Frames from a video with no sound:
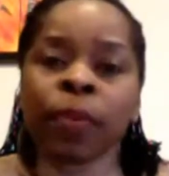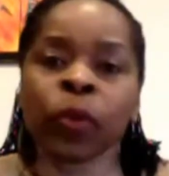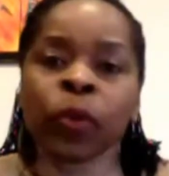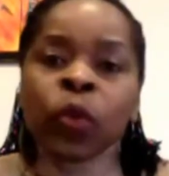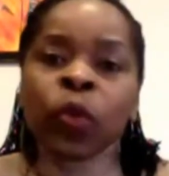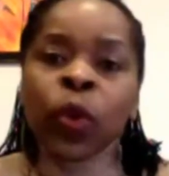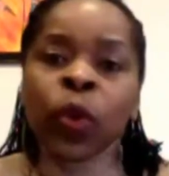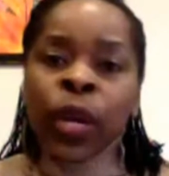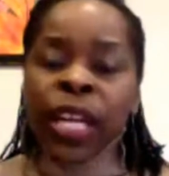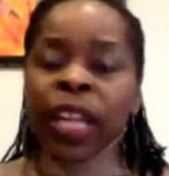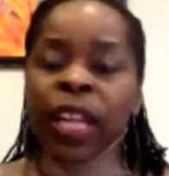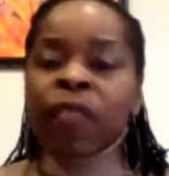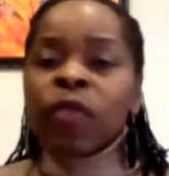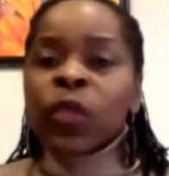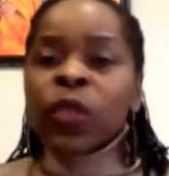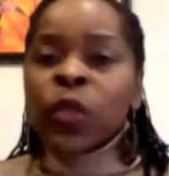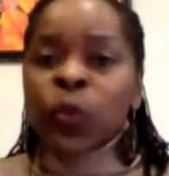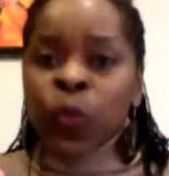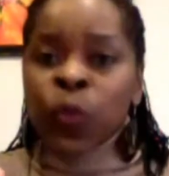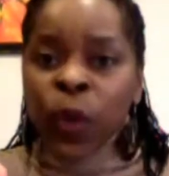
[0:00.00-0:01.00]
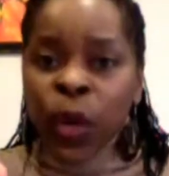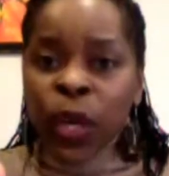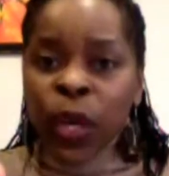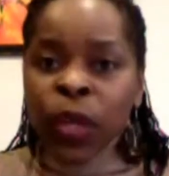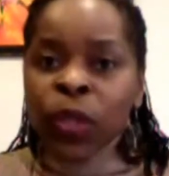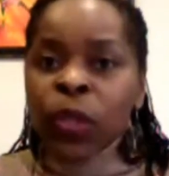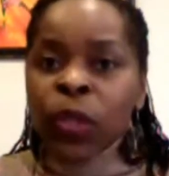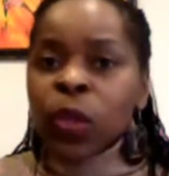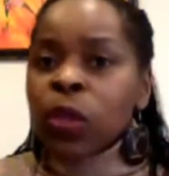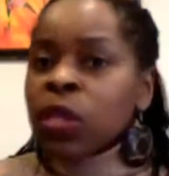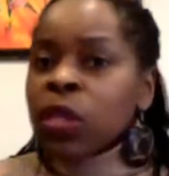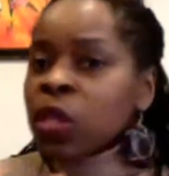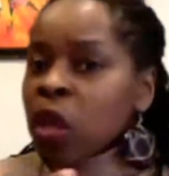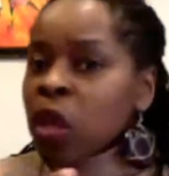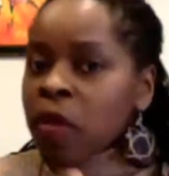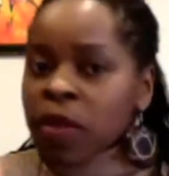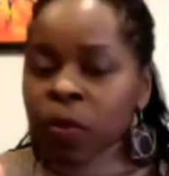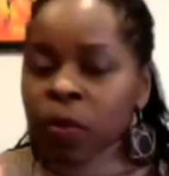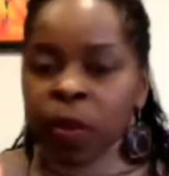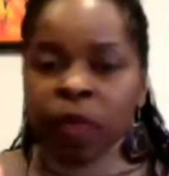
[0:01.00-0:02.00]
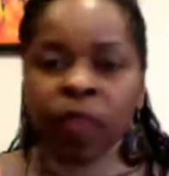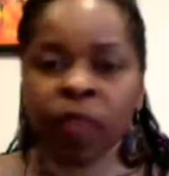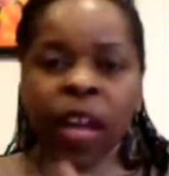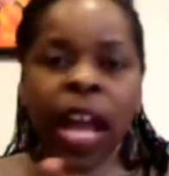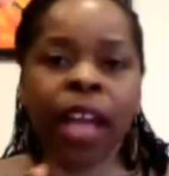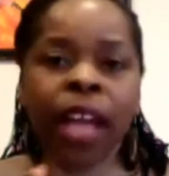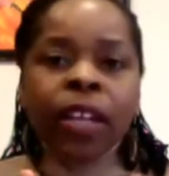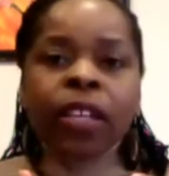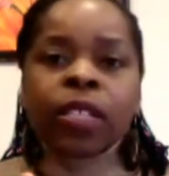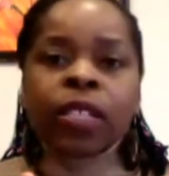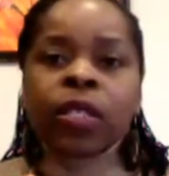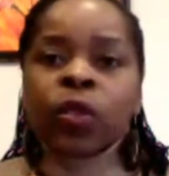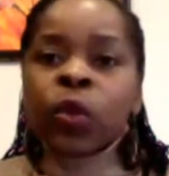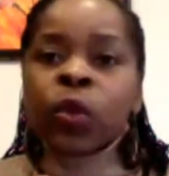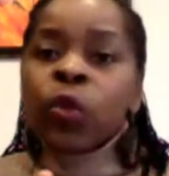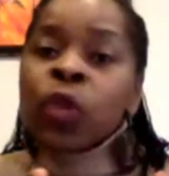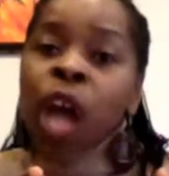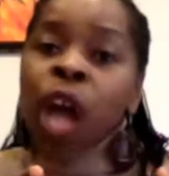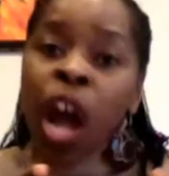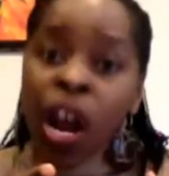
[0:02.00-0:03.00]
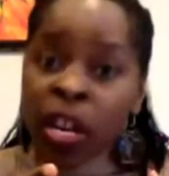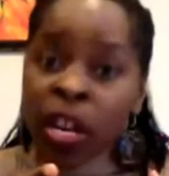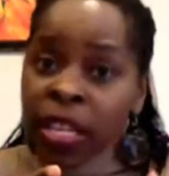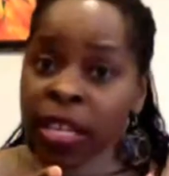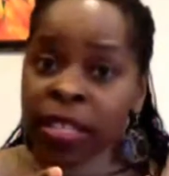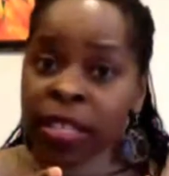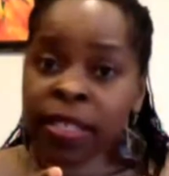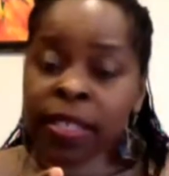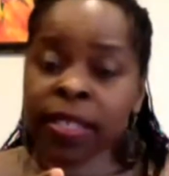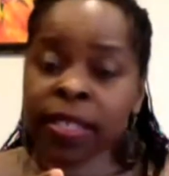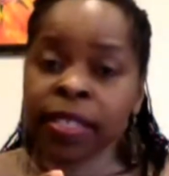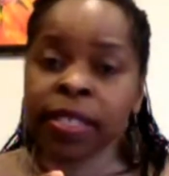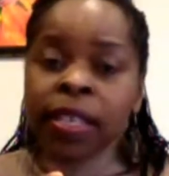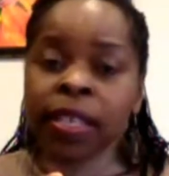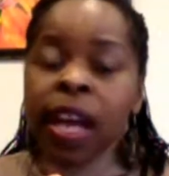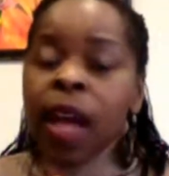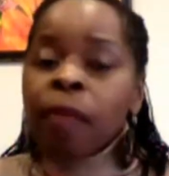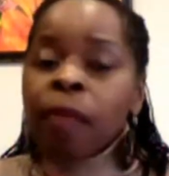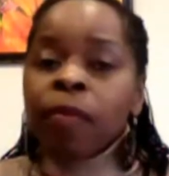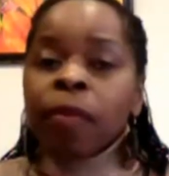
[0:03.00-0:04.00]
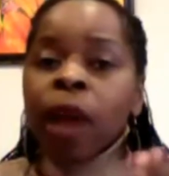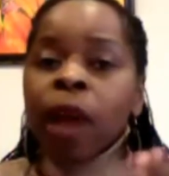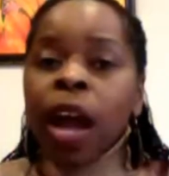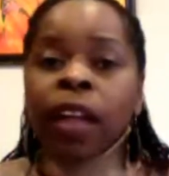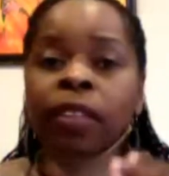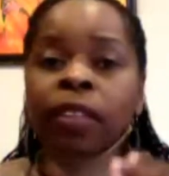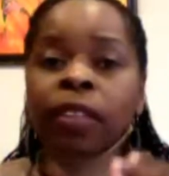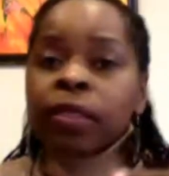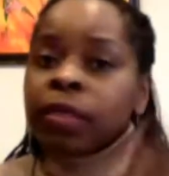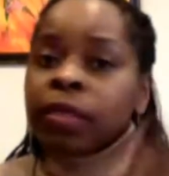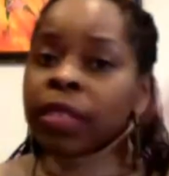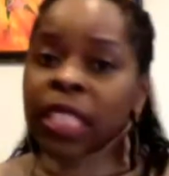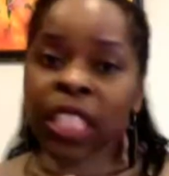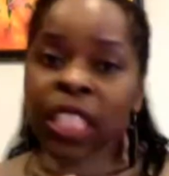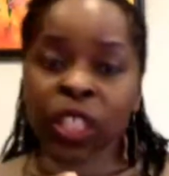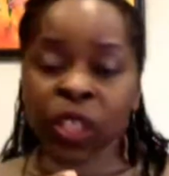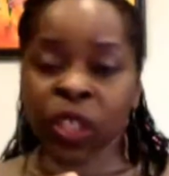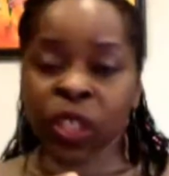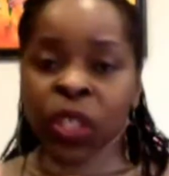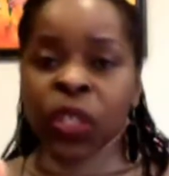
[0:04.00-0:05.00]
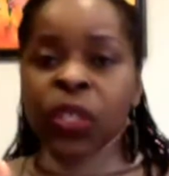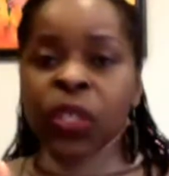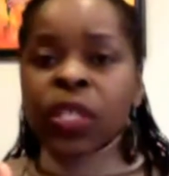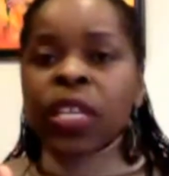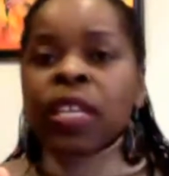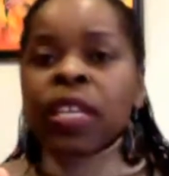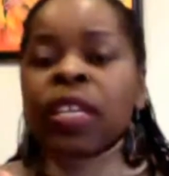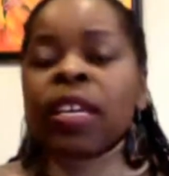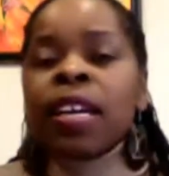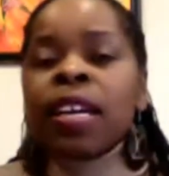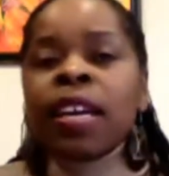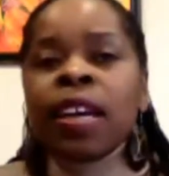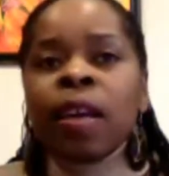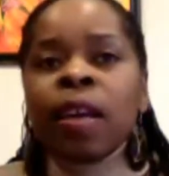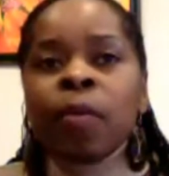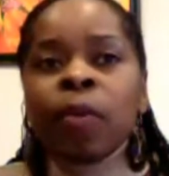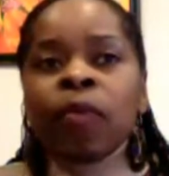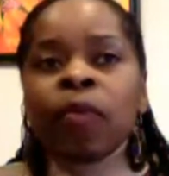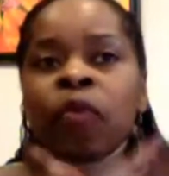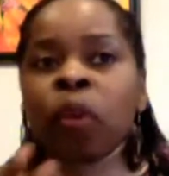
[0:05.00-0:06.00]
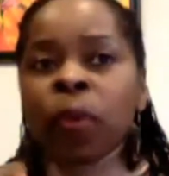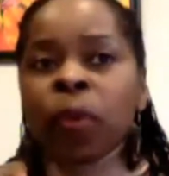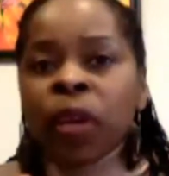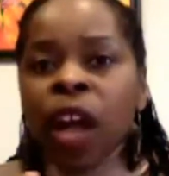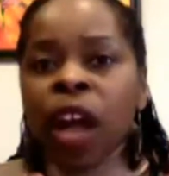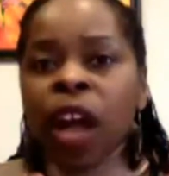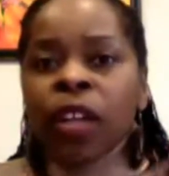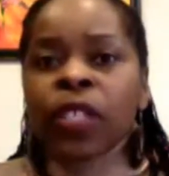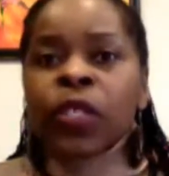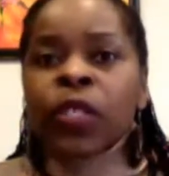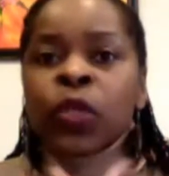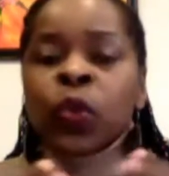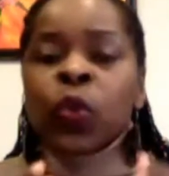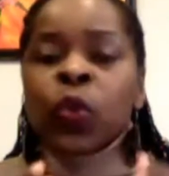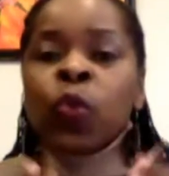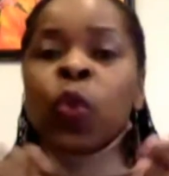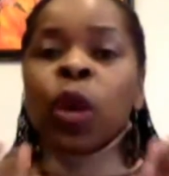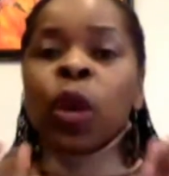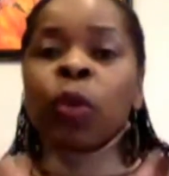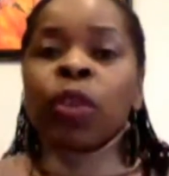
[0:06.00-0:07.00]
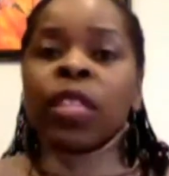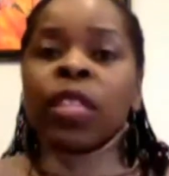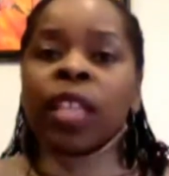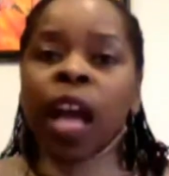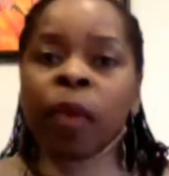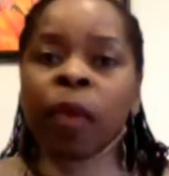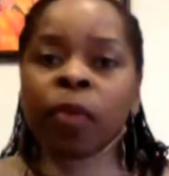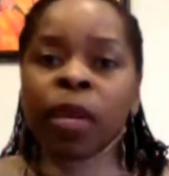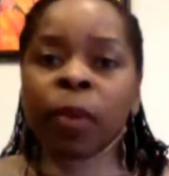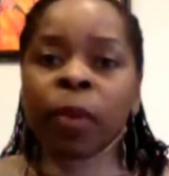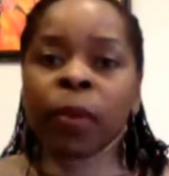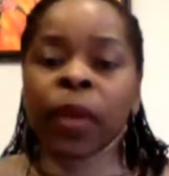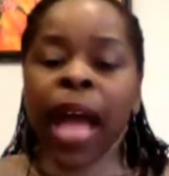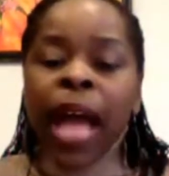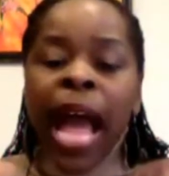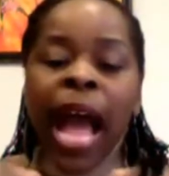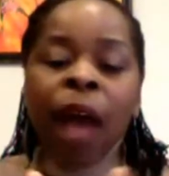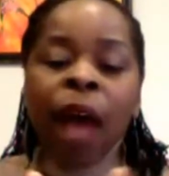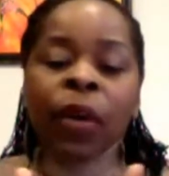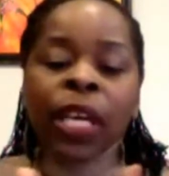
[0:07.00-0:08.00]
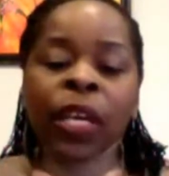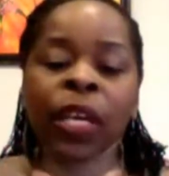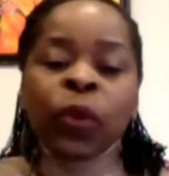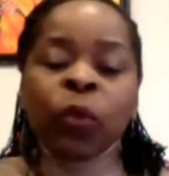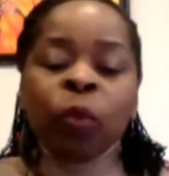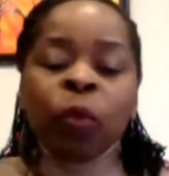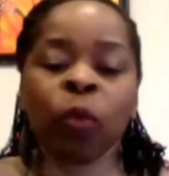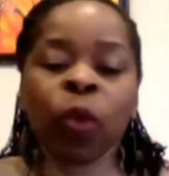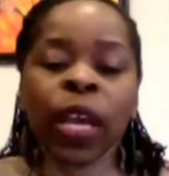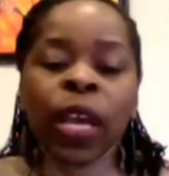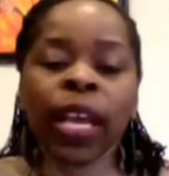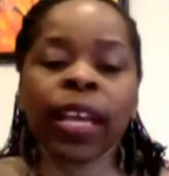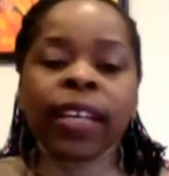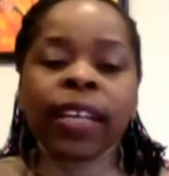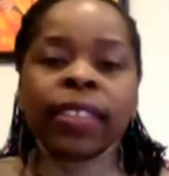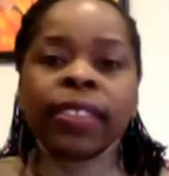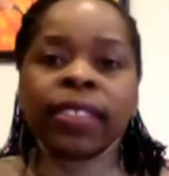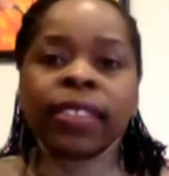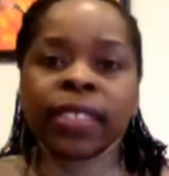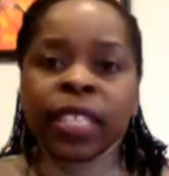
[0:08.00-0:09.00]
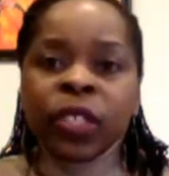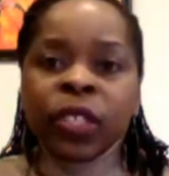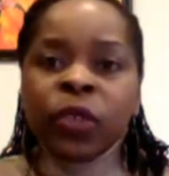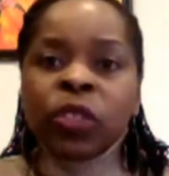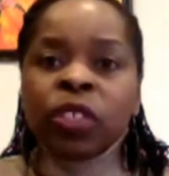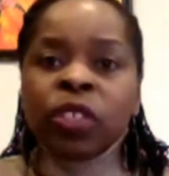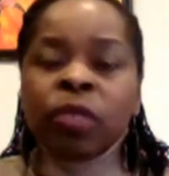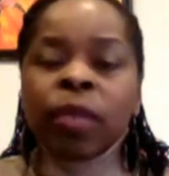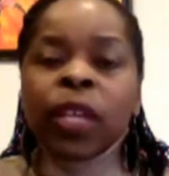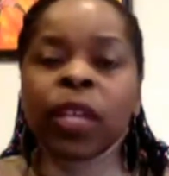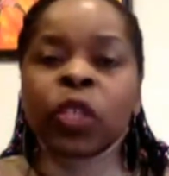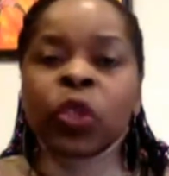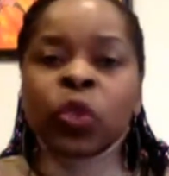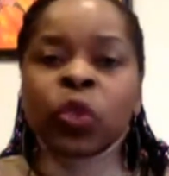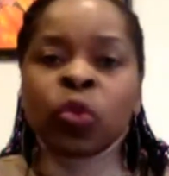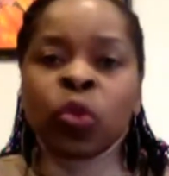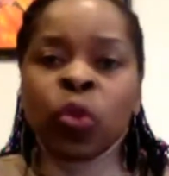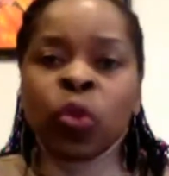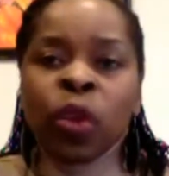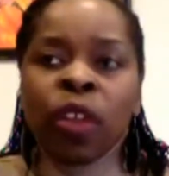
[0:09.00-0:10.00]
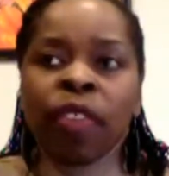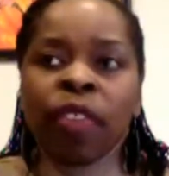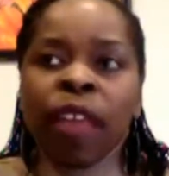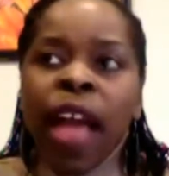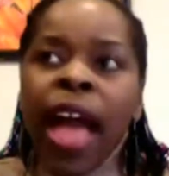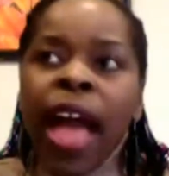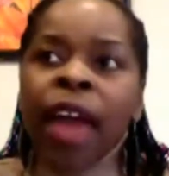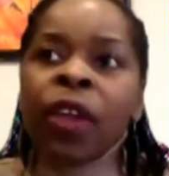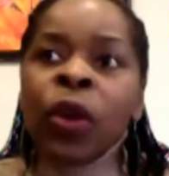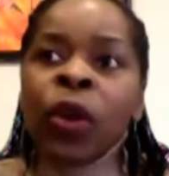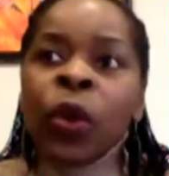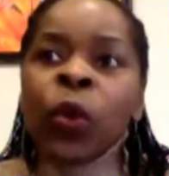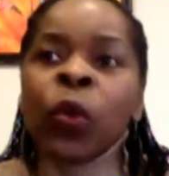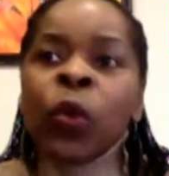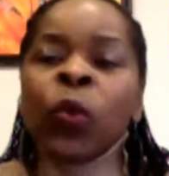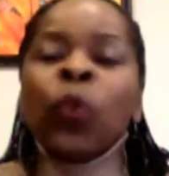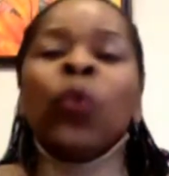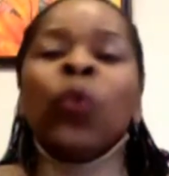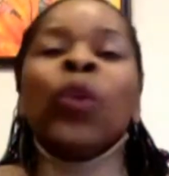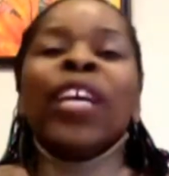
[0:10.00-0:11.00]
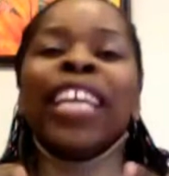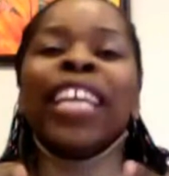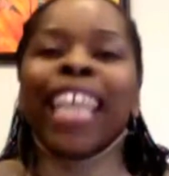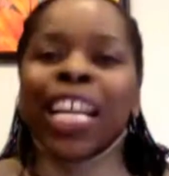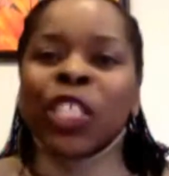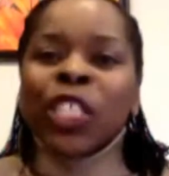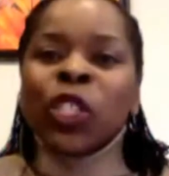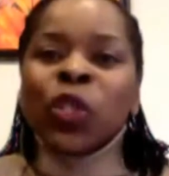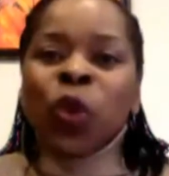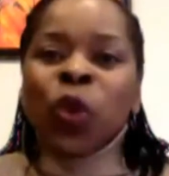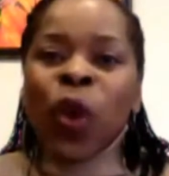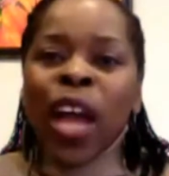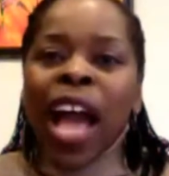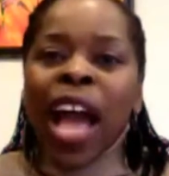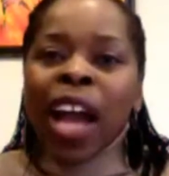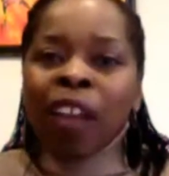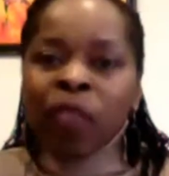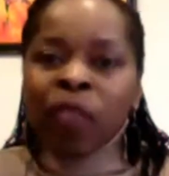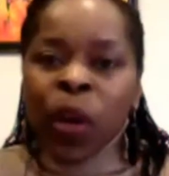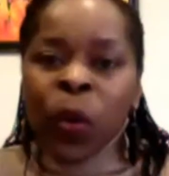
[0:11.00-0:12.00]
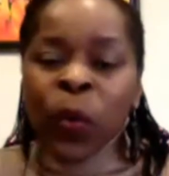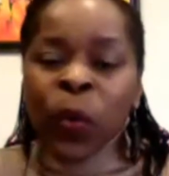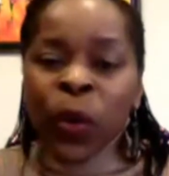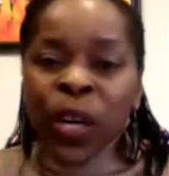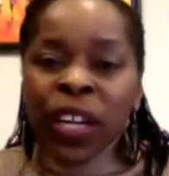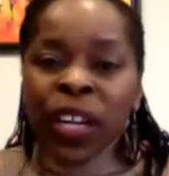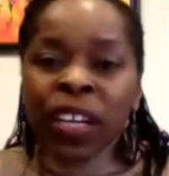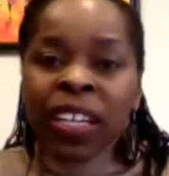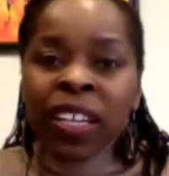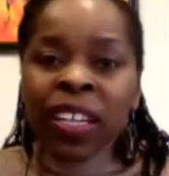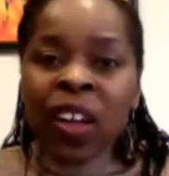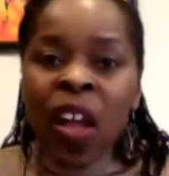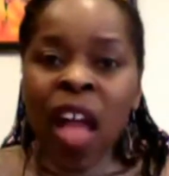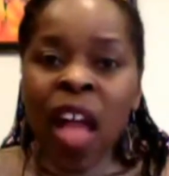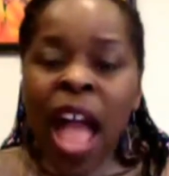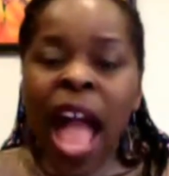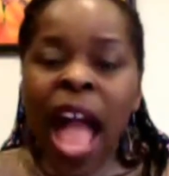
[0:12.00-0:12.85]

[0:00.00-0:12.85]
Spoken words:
people who are in this work, youth service providers, youth artists, art teachers, and performing artists who work with young people, how can we continue to make sure that we get joy out of our work?